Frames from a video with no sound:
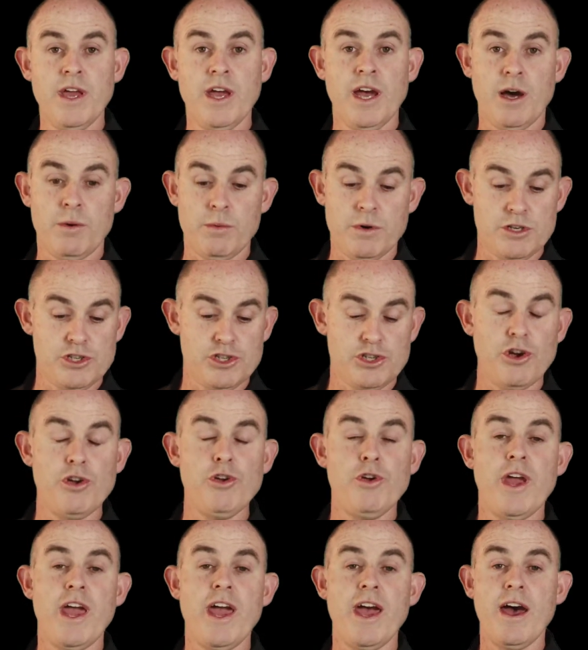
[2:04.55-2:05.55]
I want to show
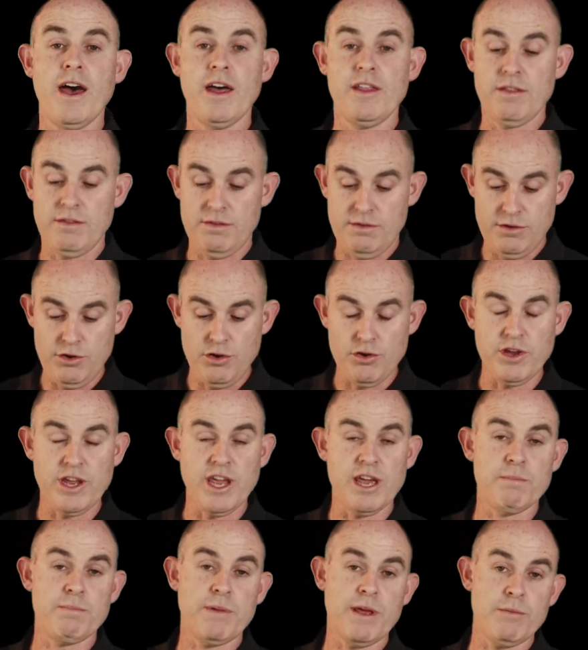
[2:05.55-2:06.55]
you how you can
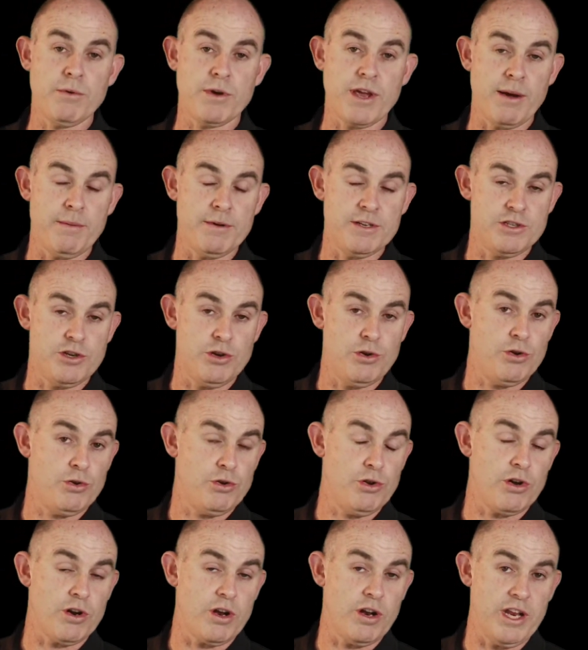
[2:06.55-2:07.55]
get people coming to you who
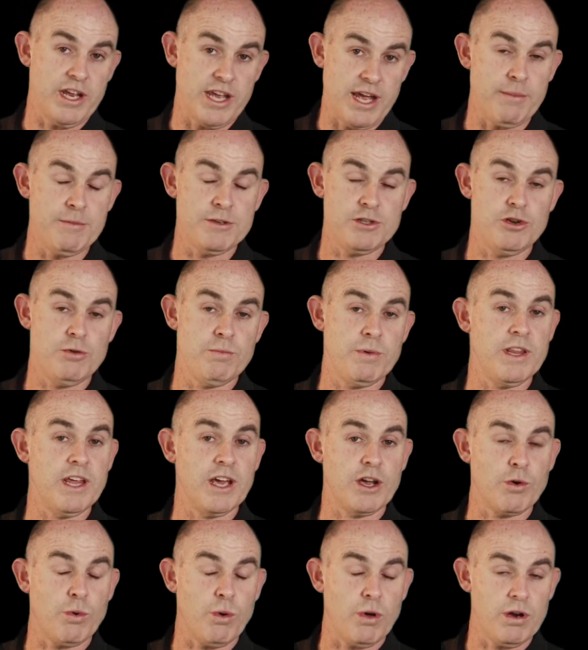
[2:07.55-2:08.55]
not only coming to you, but they're
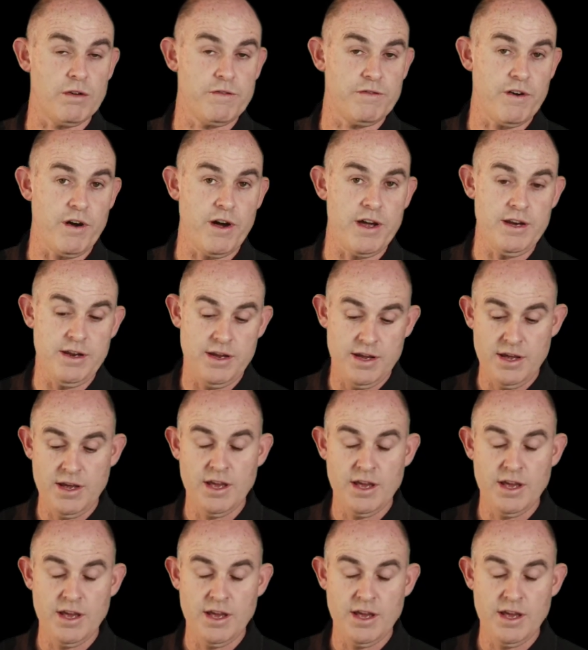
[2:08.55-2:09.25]
qualified,